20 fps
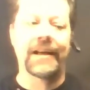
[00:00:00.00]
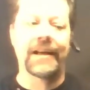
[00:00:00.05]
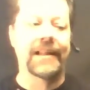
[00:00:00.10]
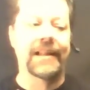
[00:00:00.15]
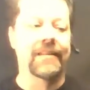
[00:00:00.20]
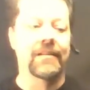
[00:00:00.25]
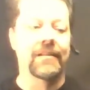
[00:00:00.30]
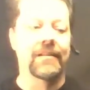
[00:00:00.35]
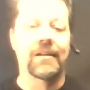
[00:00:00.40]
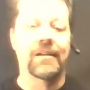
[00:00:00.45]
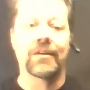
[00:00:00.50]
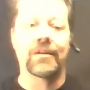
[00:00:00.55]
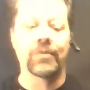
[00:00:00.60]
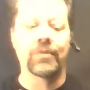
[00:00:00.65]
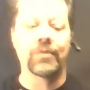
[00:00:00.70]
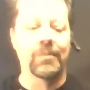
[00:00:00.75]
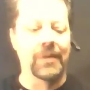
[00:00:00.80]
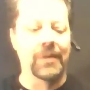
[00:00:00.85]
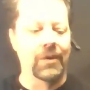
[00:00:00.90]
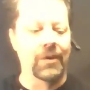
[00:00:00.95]
the log will
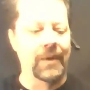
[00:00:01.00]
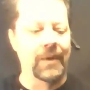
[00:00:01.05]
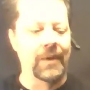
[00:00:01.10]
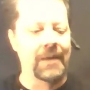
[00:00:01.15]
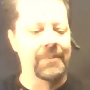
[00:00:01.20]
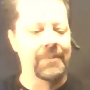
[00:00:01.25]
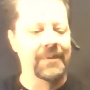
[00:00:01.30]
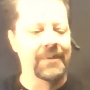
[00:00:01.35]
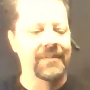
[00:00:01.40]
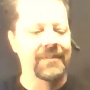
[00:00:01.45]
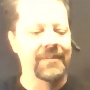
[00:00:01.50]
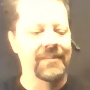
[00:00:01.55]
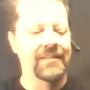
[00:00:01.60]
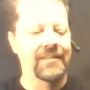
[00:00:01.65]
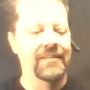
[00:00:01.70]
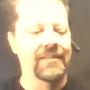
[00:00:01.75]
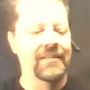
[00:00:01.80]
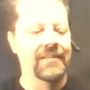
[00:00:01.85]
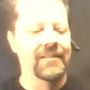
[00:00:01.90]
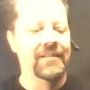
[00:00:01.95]
blow up,
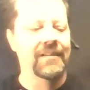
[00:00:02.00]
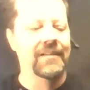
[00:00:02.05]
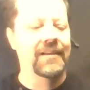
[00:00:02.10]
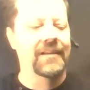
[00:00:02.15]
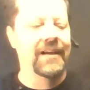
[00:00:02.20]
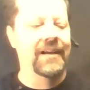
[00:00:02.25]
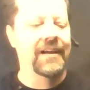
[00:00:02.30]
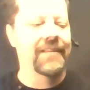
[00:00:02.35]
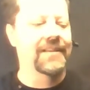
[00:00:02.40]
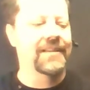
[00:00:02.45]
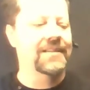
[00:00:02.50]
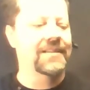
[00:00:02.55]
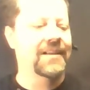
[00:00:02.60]
and this